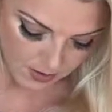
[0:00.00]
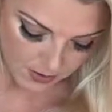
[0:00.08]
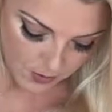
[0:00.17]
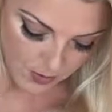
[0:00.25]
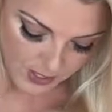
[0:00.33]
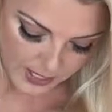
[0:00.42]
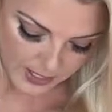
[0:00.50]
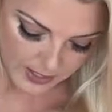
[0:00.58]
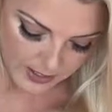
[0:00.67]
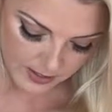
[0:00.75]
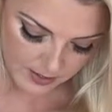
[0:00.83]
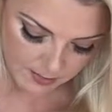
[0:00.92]
You wanna get
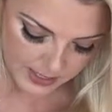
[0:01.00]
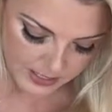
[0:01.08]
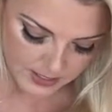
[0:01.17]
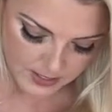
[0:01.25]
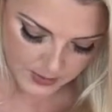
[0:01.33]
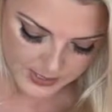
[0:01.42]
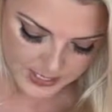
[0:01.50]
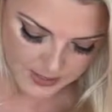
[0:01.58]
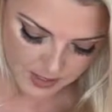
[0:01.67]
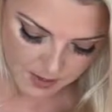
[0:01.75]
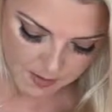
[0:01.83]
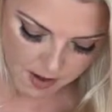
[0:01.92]
it into the middle so it
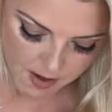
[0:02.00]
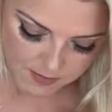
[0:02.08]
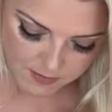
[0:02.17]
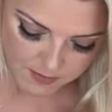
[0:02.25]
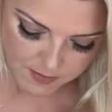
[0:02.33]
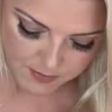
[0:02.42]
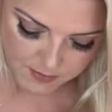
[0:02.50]
doesn't come off.